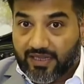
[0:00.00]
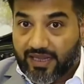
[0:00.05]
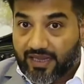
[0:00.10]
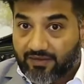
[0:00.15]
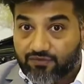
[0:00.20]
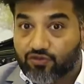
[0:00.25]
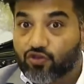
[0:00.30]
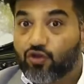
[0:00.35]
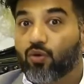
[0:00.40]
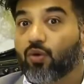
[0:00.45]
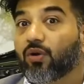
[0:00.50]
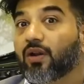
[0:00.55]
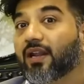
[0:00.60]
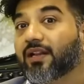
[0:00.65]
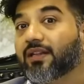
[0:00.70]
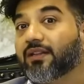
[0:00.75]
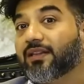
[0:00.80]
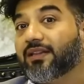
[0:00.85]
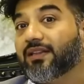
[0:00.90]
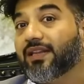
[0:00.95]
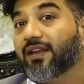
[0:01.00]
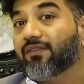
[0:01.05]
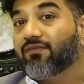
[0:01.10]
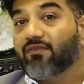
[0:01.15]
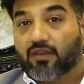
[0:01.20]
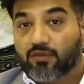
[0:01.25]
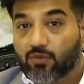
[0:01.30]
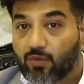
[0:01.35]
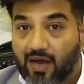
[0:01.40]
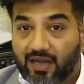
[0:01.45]
Dev Joel and Dev
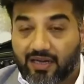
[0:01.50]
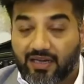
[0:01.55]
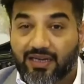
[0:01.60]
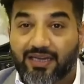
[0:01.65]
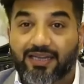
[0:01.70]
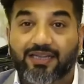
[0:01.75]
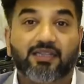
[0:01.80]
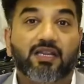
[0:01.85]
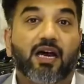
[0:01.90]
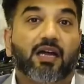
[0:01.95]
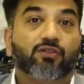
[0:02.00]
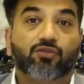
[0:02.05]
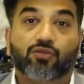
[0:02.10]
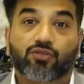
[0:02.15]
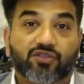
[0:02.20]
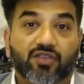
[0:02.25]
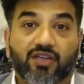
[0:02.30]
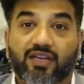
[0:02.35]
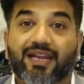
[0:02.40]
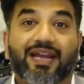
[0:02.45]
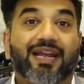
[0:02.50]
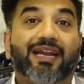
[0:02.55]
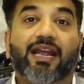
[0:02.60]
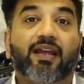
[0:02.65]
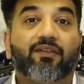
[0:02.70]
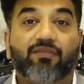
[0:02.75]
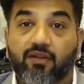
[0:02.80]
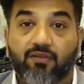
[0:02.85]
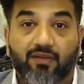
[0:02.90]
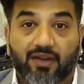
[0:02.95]
Vadhwani, Datosri and
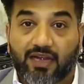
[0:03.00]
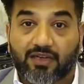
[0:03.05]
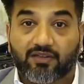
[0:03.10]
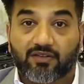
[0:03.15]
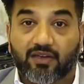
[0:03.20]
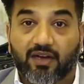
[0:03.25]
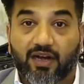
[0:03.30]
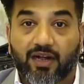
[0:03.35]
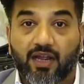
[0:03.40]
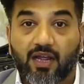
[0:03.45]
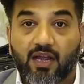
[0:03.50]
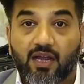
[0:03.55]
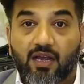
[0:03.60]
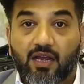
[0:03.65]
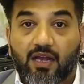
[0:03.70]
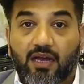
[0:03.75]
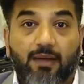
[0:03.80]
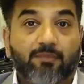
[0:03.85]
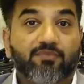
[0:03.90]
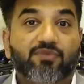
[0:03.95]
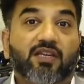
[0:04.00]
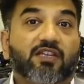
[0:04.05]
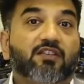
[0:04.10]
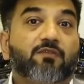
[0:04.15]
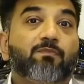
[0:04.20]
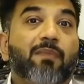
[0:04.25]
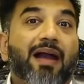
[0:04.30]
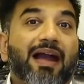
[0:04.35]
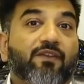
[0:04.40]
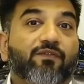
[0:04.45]
everyone actually, right? I'm
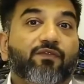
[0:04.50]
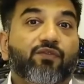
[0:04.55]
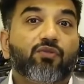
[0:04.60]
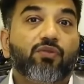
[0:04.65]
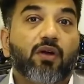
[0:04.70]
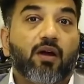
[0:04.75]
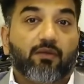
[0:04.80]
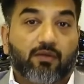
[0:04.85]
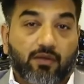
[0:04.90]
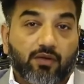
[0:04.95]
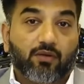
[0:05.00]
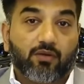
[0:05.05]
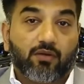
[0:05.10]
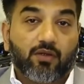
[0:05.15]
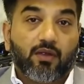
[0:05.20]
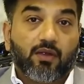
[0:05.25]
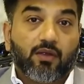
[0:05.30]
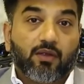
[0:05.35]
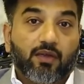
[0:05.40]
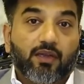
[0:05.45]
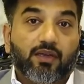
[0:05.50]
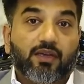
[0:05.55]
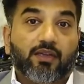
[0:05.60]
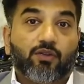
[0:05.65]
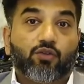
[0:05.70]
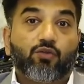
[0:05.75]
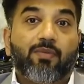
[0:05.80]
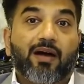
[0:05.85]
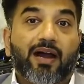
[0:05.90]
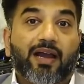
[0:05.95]
just back few hours, you know,
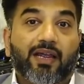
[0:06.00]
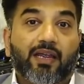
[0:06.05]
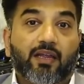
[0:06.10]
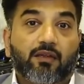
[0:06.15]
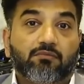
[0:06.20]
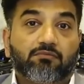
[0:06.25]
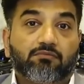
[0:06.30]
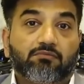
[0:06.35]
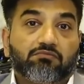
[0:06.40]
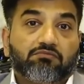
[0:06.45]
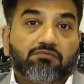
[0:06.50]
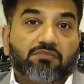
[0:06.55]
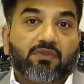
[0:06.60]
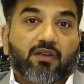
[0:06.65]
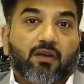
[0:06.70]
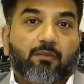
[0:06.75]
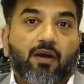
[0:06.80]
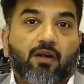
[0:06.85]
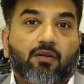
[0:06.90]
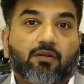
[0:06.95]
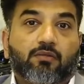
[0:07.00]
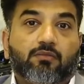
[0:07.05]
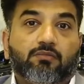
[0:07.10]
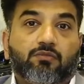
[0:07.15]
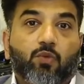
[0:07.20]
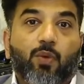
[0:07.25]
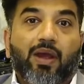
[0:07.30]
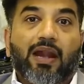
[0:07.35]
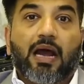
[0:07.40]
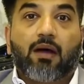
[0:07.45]
in Dubai
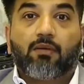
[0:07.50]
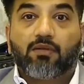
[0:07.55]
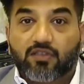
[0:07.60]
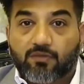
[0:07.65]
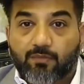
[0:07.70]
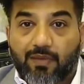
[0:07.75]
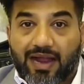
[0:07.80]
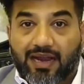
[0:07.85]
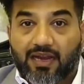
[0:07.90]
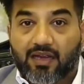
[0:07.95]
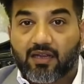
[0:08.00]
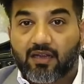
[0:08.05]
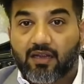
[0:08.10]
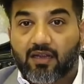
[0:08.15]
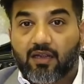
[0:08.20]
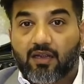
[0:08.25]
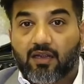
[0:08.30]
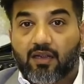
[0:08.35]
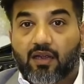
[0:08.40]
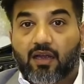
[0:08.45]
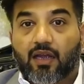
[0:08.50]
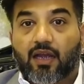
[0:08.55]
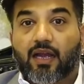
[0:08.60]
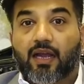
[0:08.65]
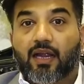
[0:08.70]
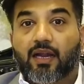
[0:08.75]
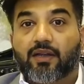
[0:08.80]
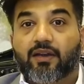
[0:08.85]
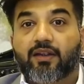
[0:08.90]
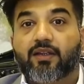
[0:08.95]
about 12 hours back.
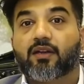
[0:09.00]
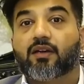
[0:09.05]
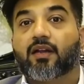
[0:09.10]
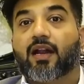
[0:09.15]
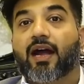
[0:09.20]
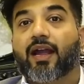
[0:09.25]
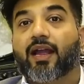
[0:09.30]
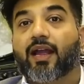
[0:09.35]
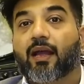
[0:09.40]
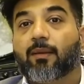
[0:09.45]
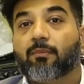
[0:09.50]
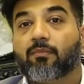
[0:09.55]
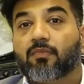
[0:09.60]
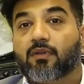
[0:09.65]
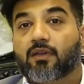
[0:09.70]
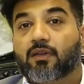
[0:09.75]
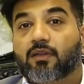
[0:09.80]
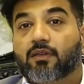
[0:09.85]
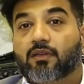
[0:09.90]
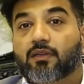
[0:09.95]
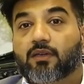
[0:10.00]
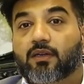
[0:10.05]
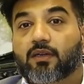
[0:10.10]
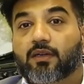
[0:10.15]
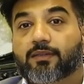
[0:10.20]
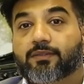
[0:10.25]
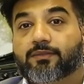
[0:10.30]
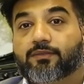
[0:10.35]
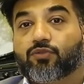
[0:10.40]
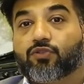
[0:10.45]
And here I am
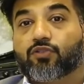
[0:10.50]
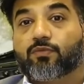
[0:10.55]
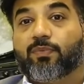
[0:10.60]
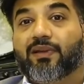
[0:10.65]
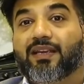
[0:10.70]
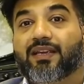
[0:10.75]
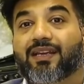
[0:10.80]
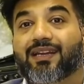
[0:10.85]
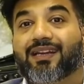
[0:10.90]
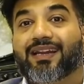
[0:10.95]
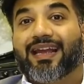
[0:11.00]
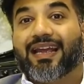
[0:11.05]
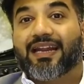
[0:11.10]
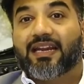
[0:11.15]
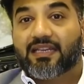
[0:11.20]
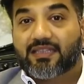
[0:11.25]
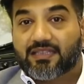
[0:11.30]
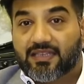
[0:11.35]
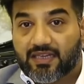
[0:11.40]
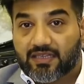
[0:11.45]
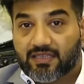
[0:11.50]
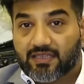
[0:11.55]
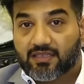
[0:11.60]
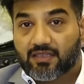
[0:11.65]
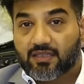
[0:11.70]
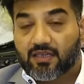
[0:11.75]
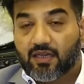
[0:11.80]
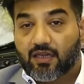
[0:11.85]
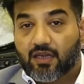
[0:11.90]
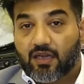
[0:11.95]
to speak in
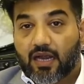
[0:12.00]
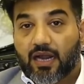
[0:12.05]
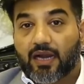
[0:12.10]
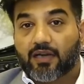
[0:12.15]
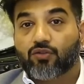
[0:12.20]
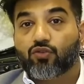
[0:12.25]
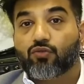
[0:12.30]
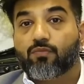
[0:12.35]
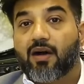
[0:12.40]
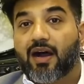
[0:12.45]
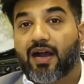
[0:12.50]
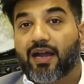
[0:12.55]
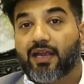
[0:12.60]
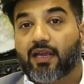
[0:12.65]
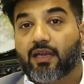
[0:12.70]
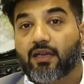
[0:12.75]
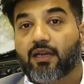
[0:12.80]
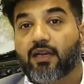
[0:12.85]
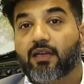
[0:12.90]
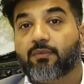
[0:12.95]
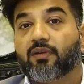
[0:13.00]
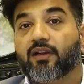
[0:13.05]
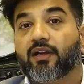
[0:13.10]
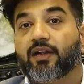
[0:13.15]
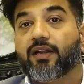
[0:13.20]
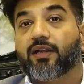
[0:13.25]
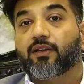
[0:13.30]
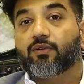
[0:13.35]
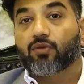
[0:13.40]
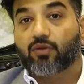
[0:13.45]
NSS at Dubai Lee
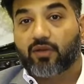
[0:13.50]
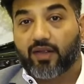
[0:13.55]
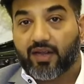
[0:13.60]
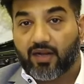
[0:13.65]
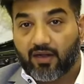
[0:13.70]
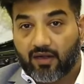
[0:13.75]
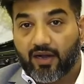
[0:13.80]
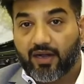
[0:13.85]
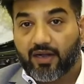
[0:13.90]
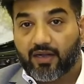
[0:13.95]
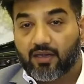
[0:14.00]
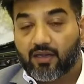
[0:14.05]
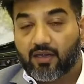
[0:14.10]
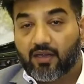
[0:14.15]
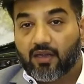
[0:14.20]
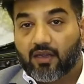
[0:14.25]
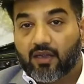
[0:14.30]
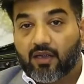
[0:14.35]
Meridian Hotel, right?